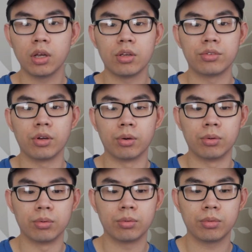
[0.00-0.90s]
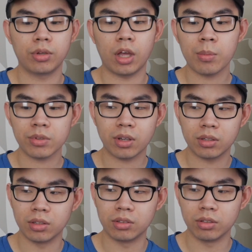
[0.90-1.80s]
So
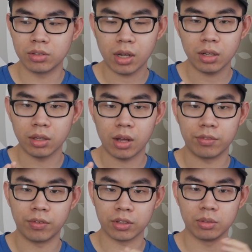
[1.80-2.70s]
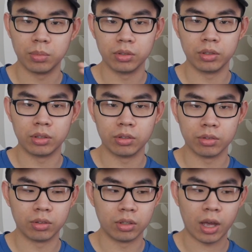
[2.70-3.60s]
Amazon, you, there's not a lot of flexibility there.
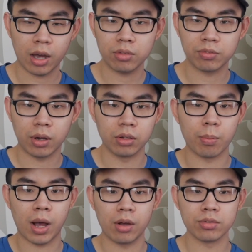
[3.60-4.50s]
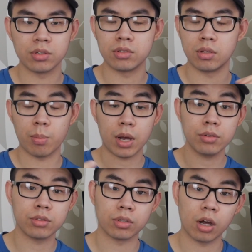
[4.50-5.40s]
You have to follow the policies, and the
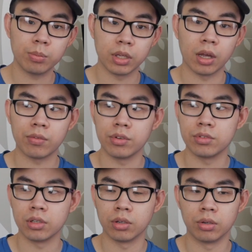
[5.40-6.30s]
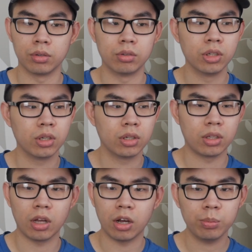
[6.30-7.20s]
policies update every single.
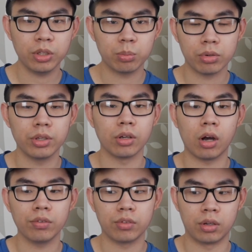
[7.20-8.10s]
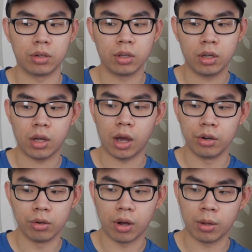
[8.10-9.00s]
They update pretty often. I
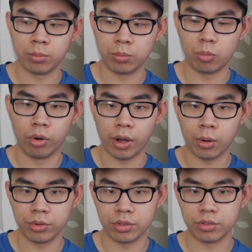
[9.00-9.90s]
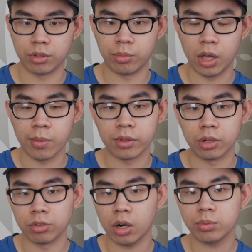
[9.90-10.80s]
know I'm. Well, I was in some Amazon
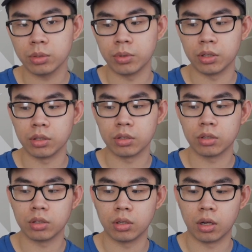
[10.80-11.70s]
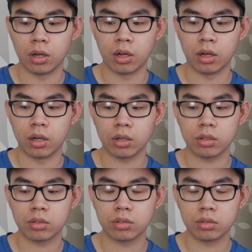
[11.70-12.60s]
dropshipping uh,
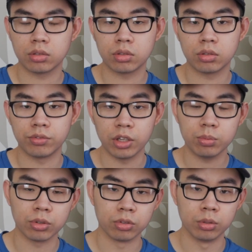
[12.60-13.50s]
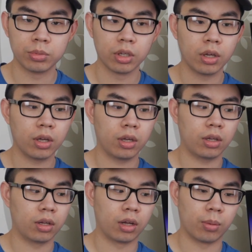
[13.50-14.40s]
Facebook groups,
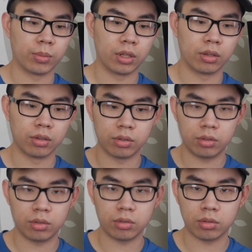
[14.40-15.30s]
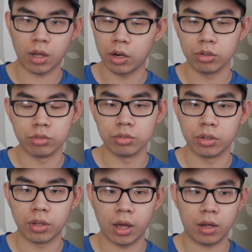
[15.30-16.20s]
um, and I don't do
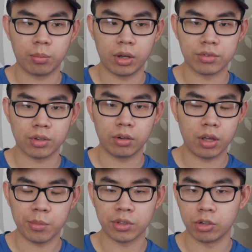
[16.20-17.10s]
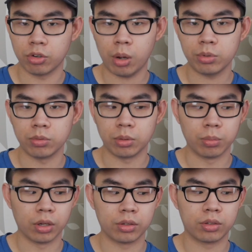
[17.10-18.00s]
that myself, Amazon dropshipping,
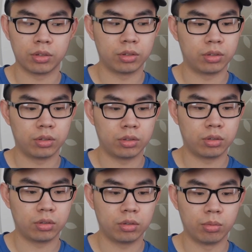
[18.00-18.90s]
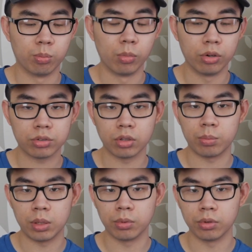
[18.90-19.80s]
but most of the
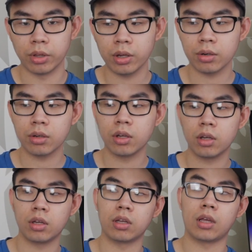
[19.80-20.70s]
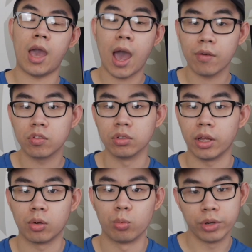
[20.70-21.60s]
people there have to
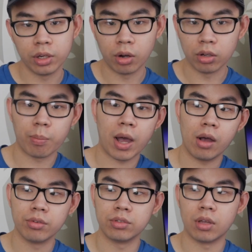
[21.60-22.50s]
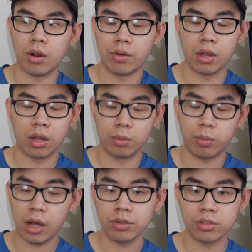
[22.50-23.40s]
like read all the policy uh,
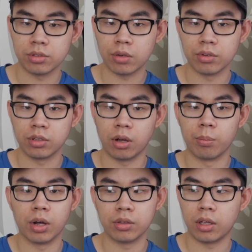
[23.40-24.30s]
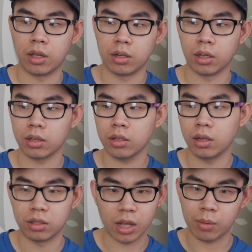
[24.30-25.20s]
policies every single month and like
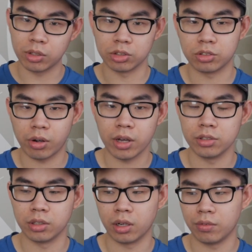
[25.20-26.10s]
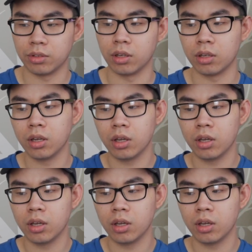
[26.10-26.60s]
adapt their strategy and everything.